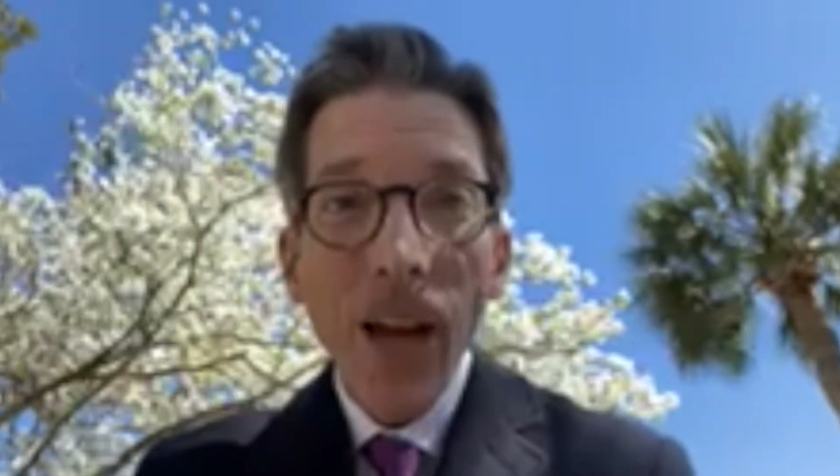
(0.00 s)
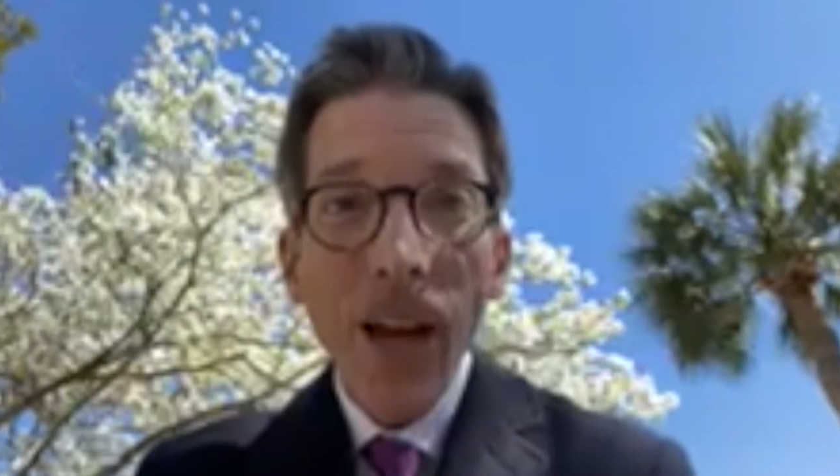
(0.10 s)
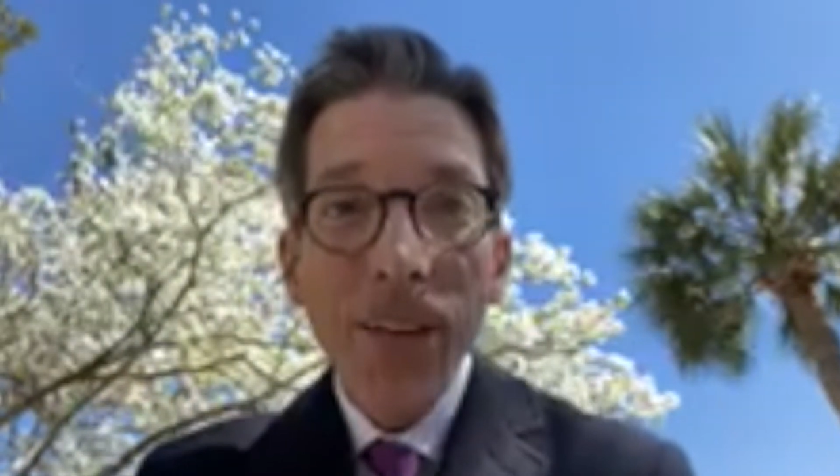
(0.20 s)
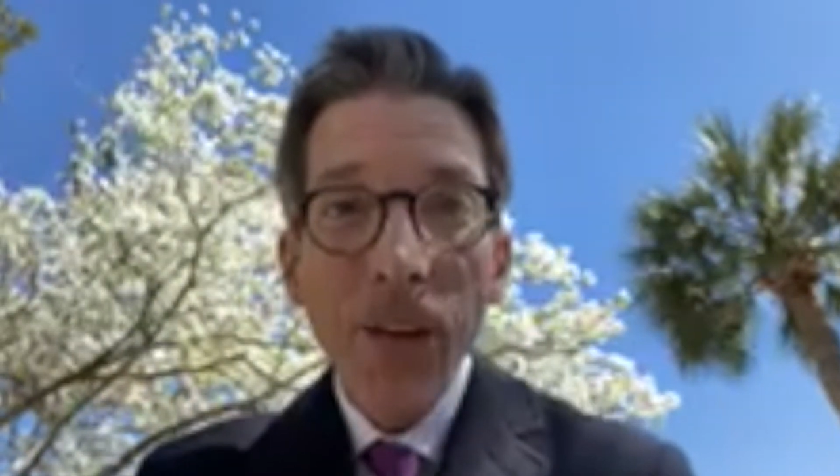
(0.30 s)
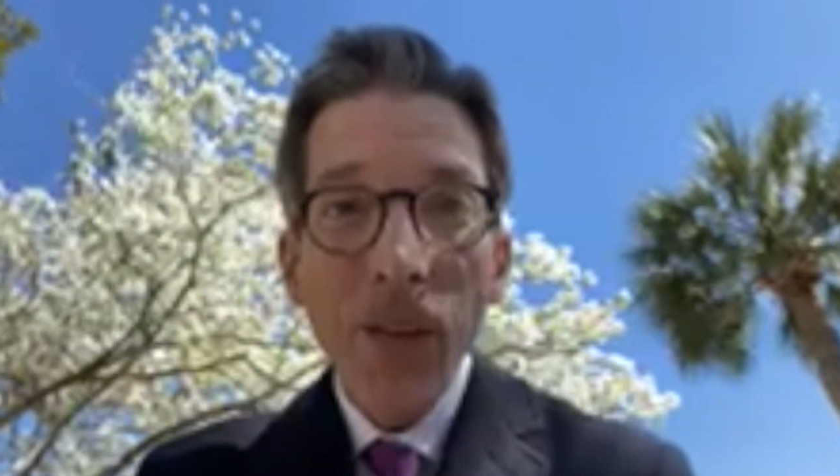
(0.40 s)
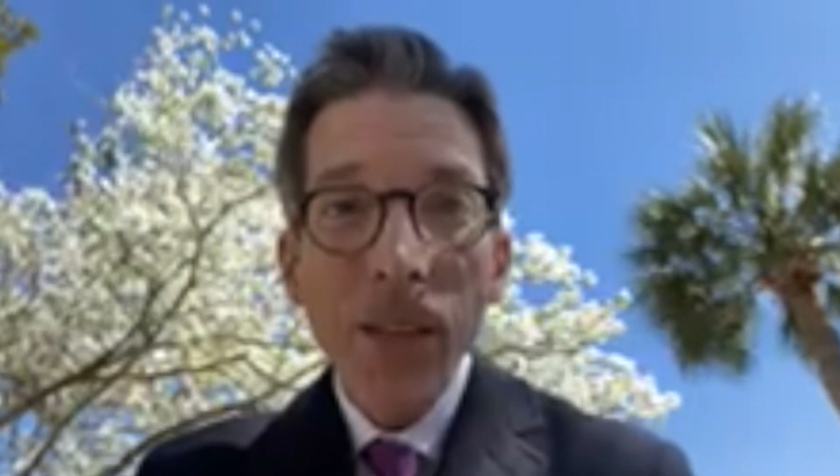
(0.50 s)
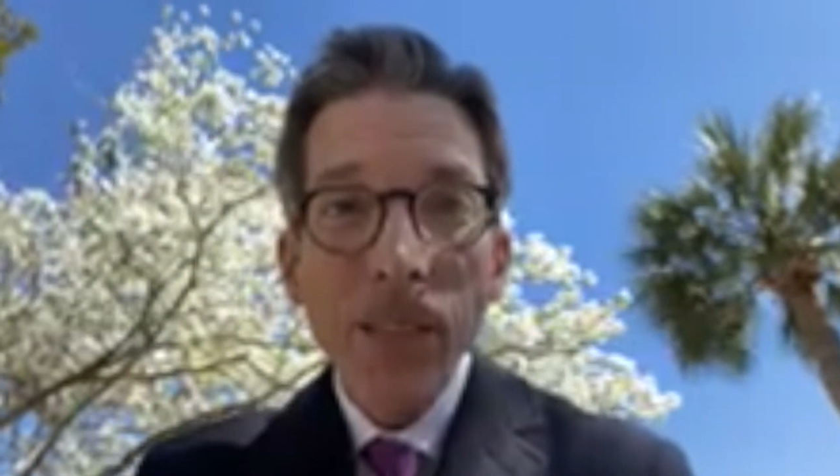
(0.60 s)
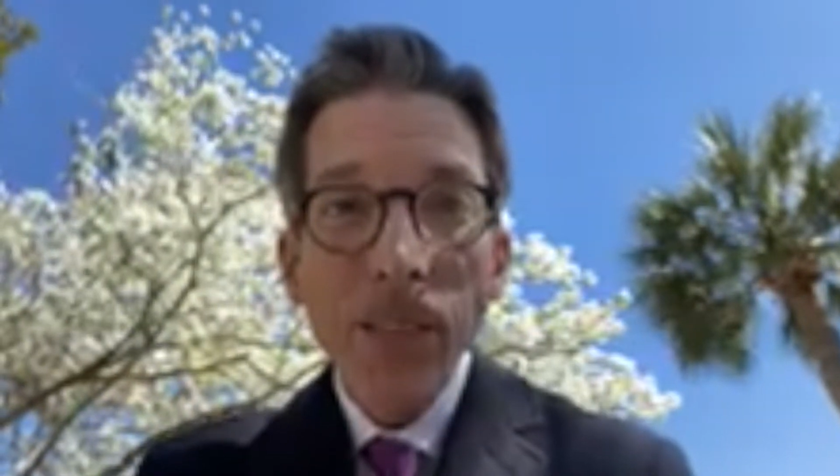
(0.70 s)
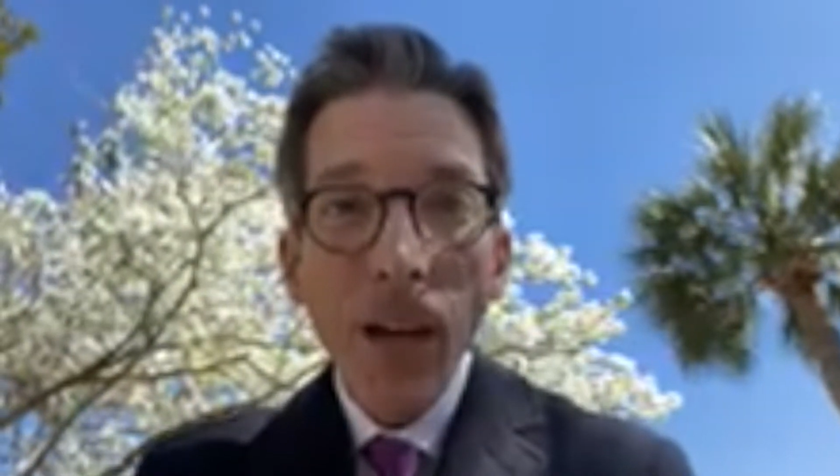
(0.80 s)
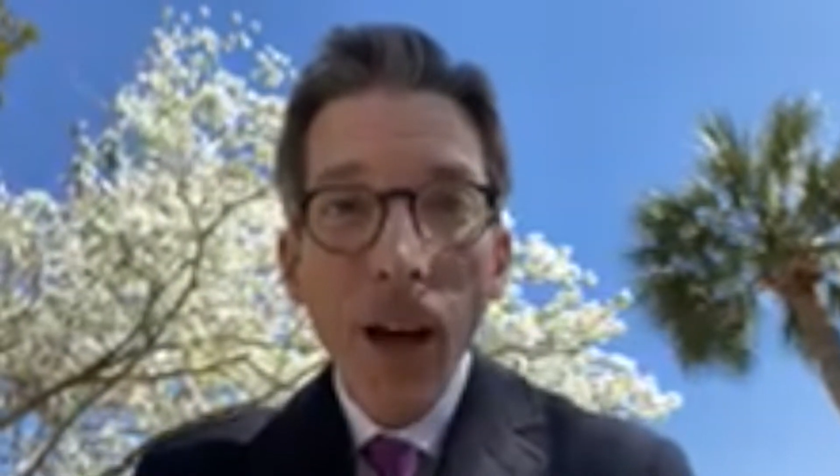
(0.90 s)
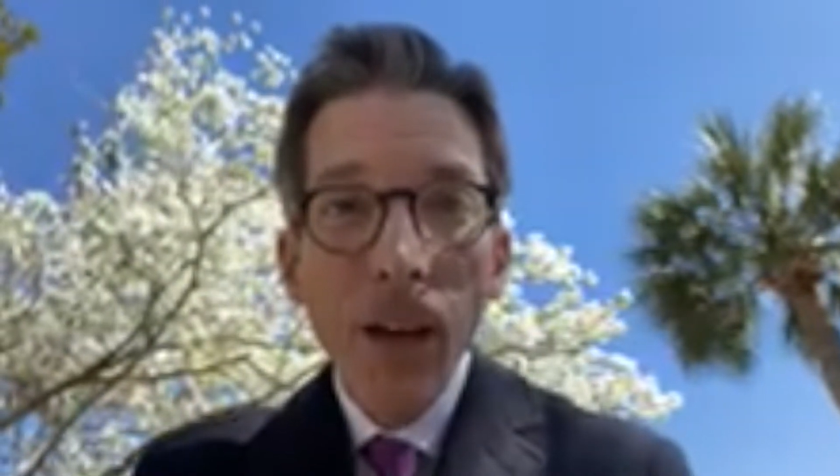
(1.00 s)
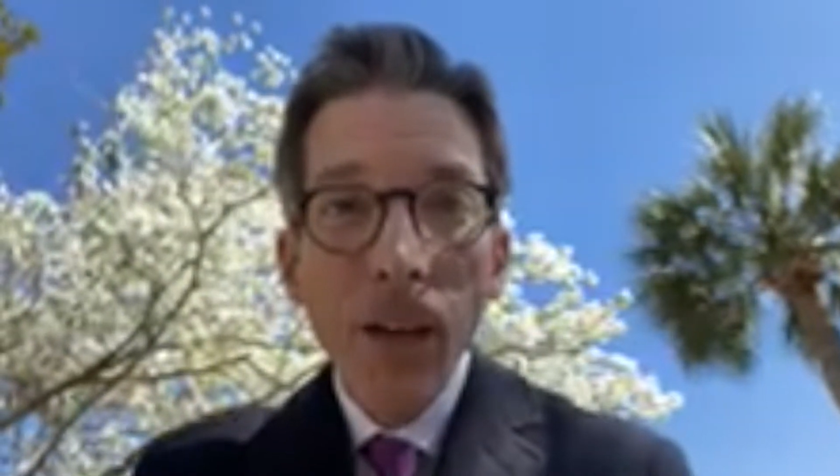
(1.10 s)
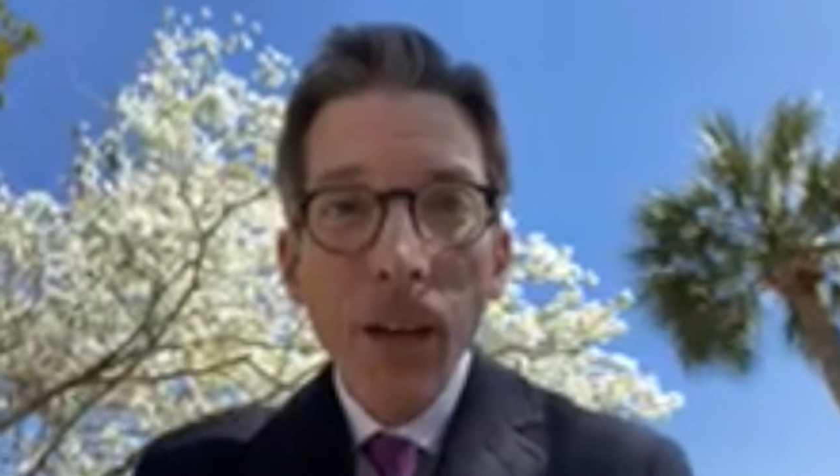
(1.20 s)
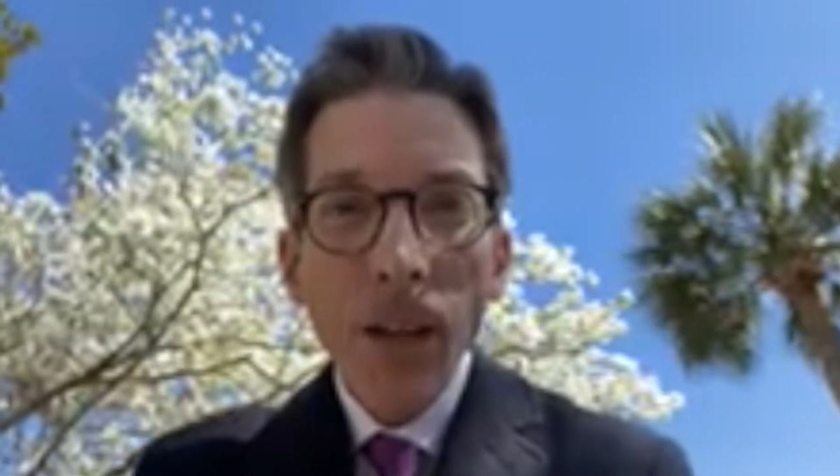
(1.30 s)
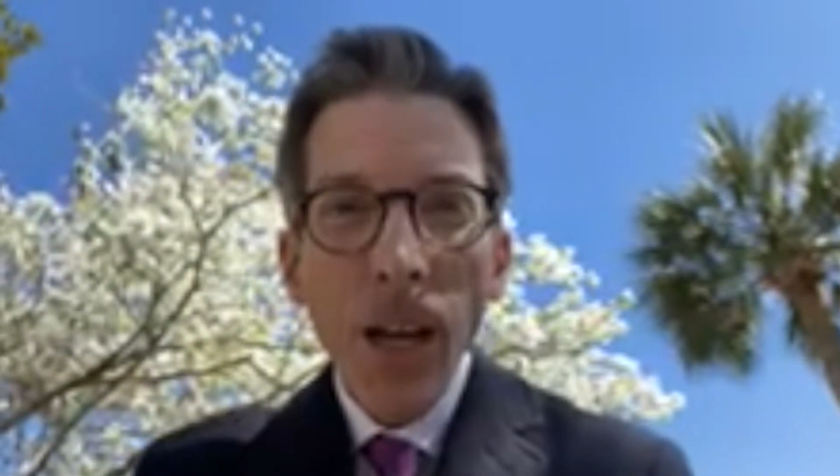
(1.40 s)
I know this is a
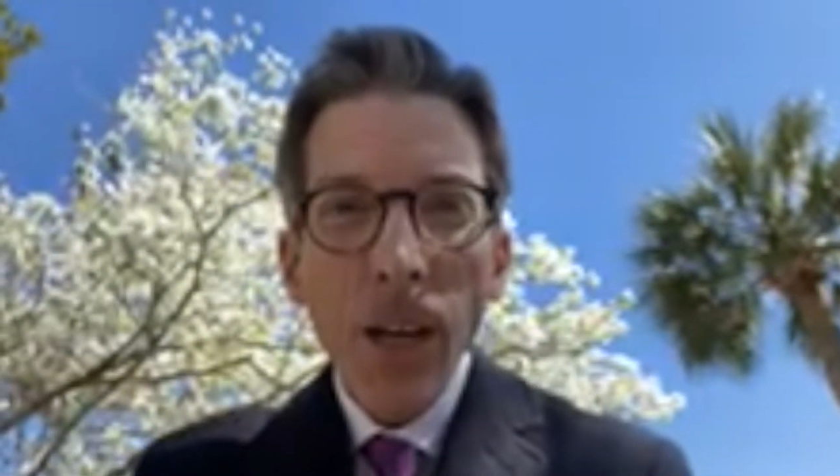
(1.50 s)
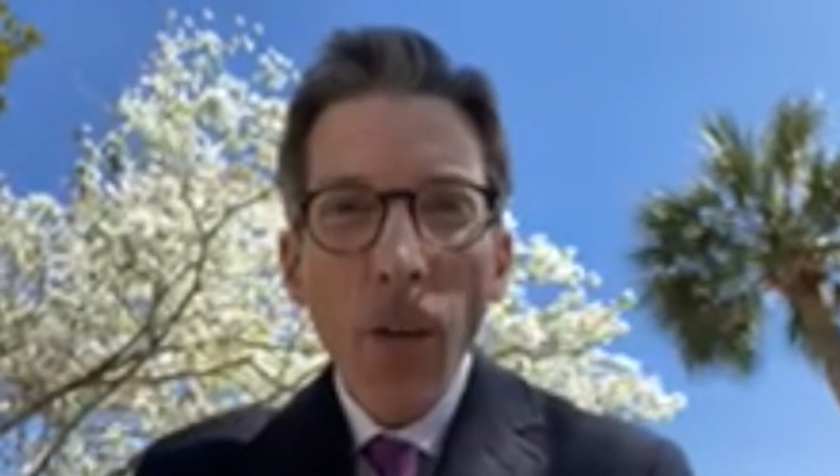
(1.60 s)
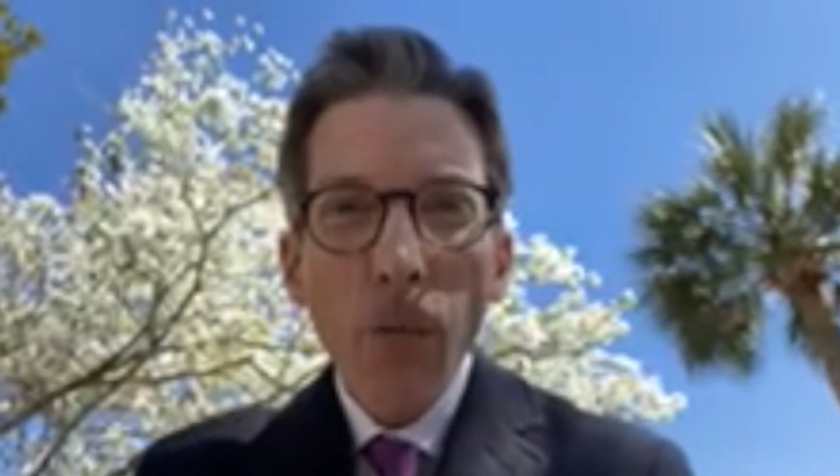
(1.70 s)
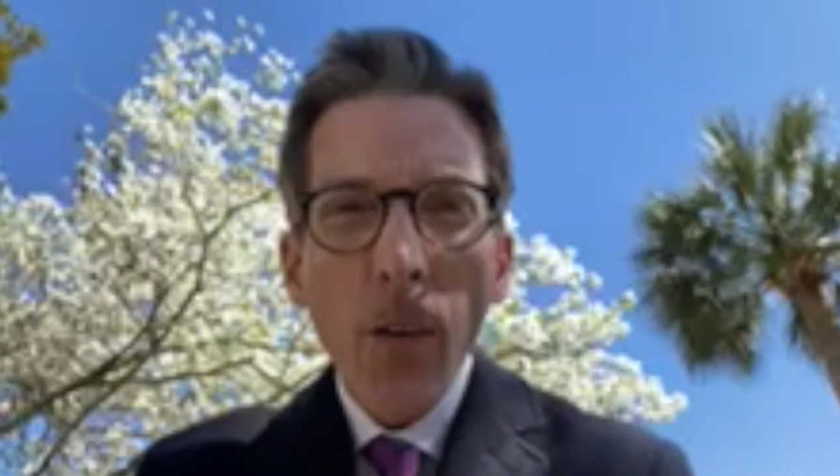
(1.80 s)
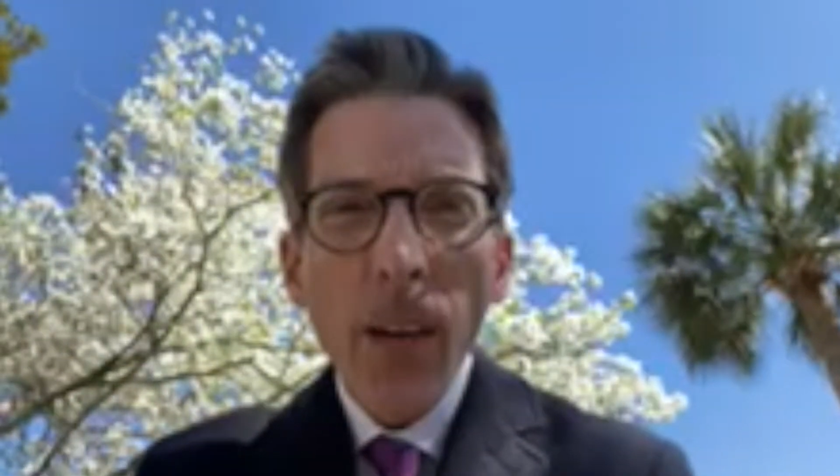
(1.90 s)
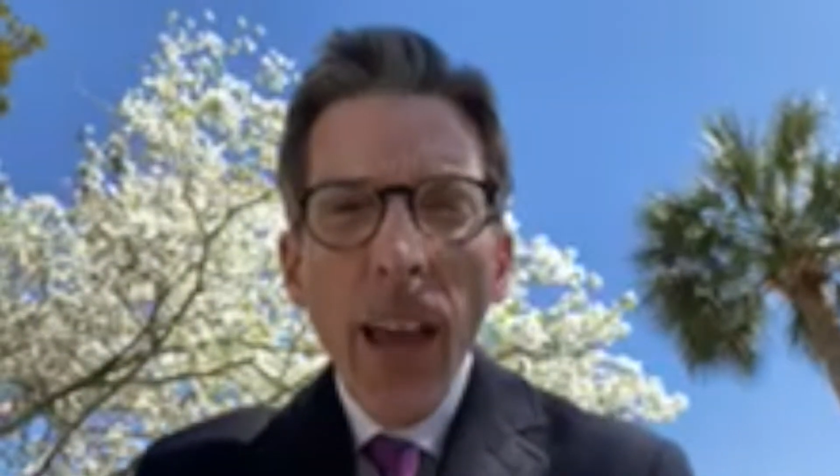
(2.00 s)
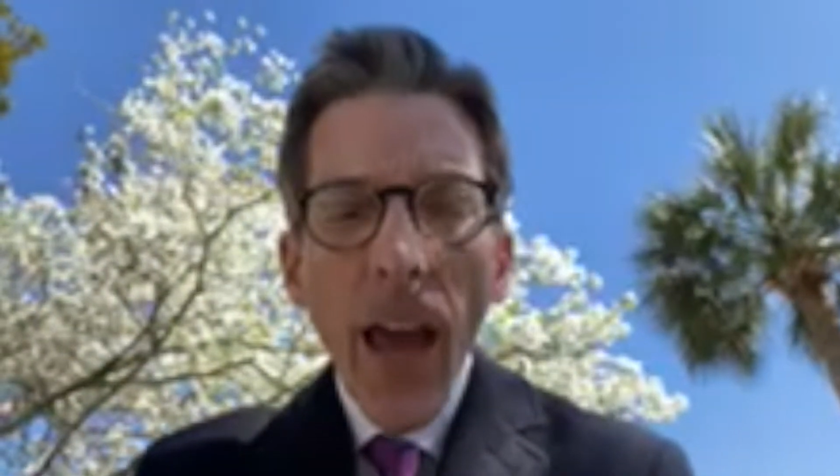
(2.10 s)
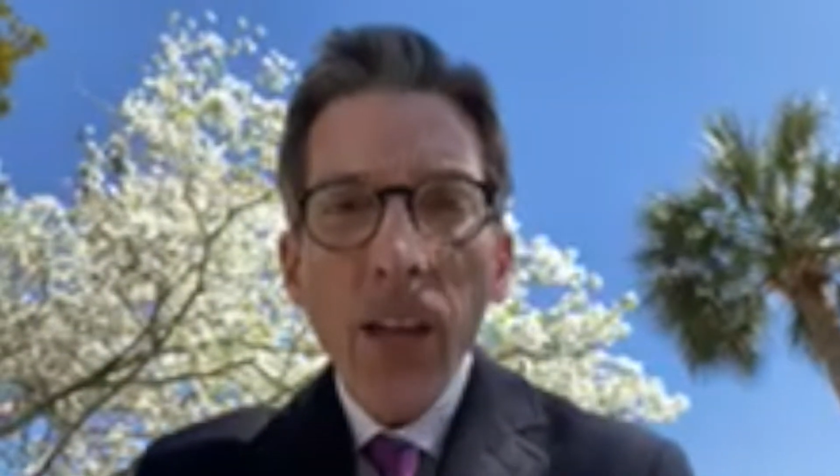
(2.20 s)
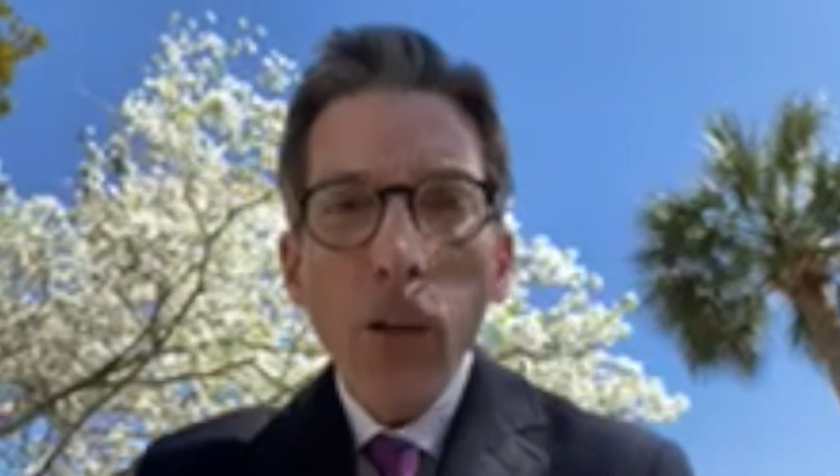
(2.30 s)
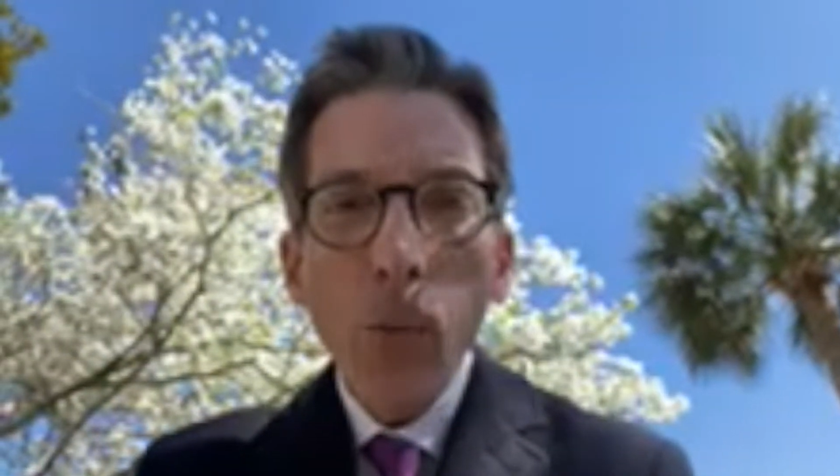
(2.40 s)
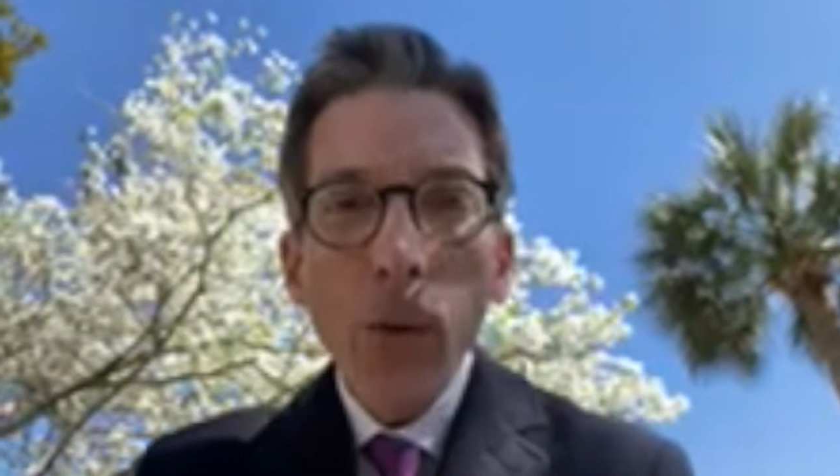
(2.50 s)
kind of a funny angle,